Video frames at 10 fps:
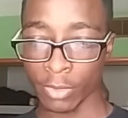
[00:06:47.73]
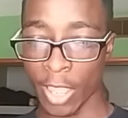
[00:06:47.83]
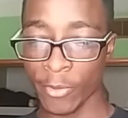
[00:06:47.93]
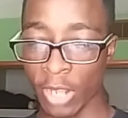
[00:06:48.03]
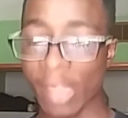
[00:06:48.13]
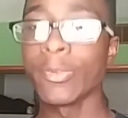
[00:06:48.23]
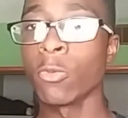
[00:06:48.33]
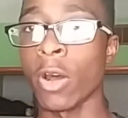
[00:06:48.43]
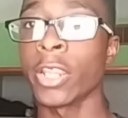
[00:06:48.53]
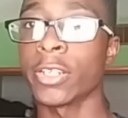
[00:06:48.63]
been
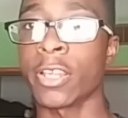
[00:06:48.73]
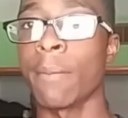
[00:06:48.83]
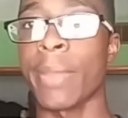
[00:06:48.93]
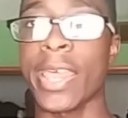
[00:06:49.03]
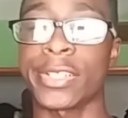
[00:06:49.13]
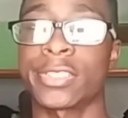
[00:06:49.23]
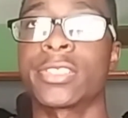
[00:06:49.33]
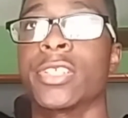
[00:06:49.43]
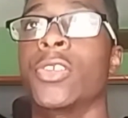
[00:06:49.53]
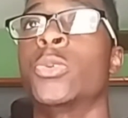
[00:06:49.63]
wanting to come back
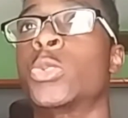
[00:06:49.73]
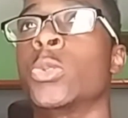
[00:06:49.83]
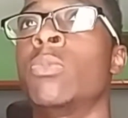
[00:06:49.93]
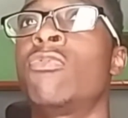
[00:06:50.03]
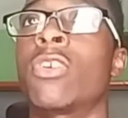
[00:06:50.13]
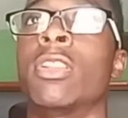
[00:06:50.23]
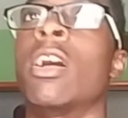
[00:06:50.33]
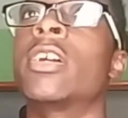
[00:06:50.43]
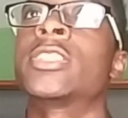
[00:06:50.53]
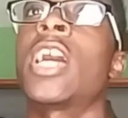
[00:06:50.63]
to YouTube for a
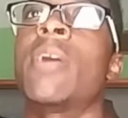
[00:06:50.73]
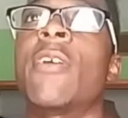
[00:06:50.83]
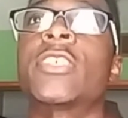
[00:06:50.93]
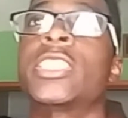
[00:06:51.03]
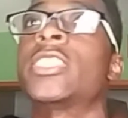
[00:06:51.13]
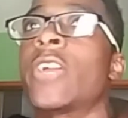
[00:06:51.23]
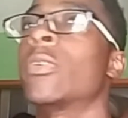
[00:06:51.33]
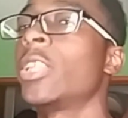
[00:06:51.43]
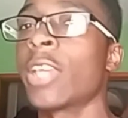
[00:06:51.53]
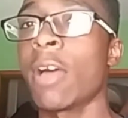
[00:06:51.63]
long time, ever since I
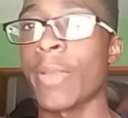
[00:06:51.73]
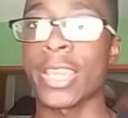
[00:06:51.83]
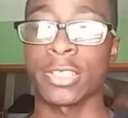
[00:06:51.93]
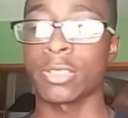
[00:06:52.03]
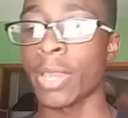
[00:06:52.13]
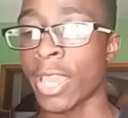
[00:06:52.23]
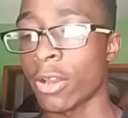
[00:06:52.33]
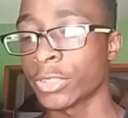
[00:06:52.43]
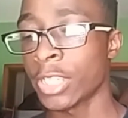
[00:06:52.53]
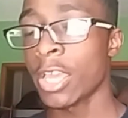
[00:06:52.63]
really got back into my
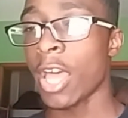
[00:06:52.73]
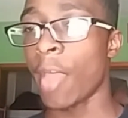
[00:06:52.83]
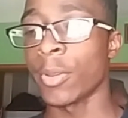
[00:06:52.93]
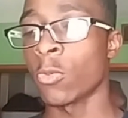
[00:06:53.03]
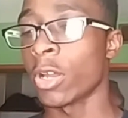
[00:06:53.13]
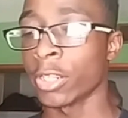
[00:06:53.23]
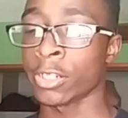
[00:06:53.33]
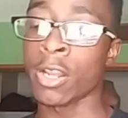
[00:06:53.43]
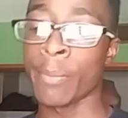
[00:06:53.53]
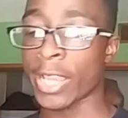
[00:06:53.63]
house. I've been wanting
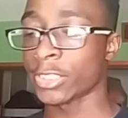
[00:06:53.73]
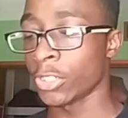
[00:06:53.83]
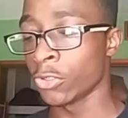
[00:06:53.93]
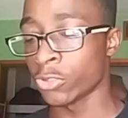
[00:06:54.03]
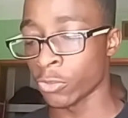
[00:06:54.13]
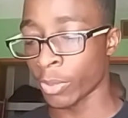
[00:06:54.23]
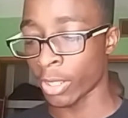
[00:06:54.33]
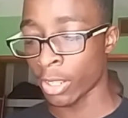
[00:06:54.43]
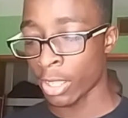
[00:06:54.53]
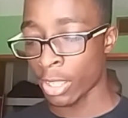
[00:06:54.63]
to come back to YouTube,
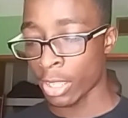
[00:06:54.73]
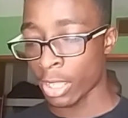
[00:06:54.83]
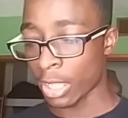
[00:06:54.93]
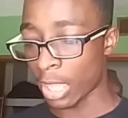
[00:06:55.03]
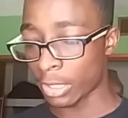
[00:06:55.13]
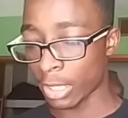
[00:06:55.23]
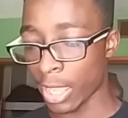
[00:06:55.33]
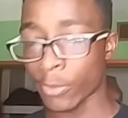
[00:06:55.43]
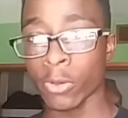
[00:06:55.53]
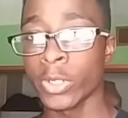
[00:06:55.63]
but
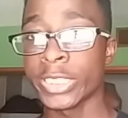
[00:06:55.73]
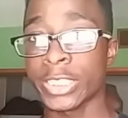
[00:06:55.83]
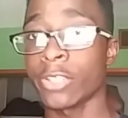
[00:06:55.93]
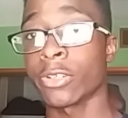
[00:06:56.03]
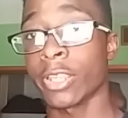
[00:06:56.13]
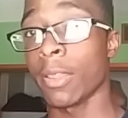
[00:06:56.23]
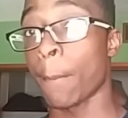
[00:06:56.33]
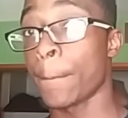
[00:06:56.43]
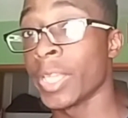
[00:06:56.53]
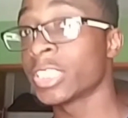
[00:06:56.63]
I would always either get
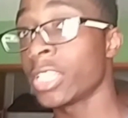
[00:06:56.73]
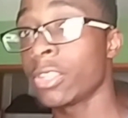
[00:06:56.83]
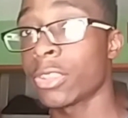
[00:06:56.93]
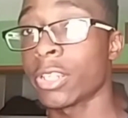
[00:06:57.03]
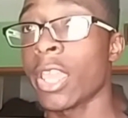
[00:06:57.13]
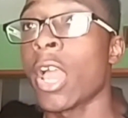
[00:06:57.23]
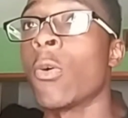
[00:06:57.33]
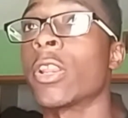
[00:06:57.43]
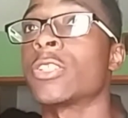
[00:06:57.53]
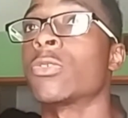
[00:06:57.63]
busy the day I
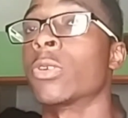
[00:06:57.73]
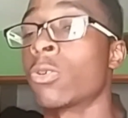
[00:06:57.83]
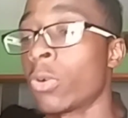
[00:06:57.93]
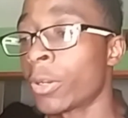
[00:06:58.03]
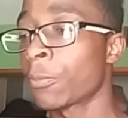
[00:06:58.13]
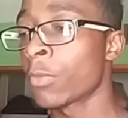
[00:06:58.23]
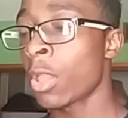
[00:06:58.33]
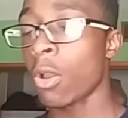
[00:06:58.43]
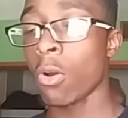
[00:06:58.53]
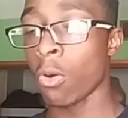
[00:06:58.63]
wanted to record,
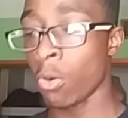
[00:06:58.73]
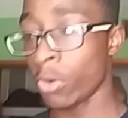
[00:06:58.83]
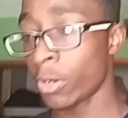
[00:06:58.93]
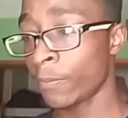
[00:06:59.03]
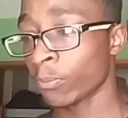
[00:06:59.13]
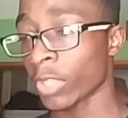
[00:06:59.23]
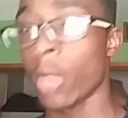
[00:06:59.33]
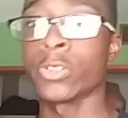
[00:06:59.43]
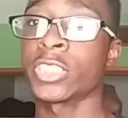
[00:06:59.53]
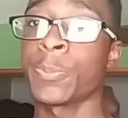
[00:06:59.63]
or
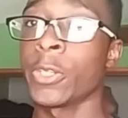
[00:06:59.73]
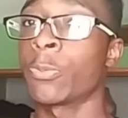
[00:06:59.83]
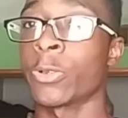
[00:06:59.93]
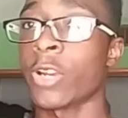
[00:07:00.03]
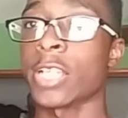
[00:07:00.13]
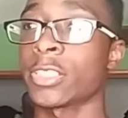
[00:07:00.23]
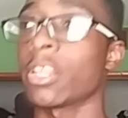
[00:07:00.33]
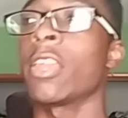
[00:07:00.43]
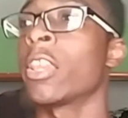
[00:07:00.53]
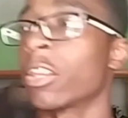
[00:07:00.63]
I would just be
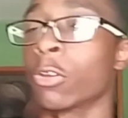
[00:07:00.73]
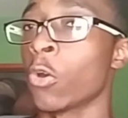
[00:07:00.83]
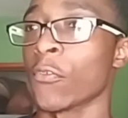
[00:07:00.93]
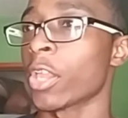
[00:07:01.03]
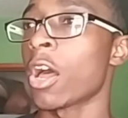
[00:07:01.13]
procrastinating, goofing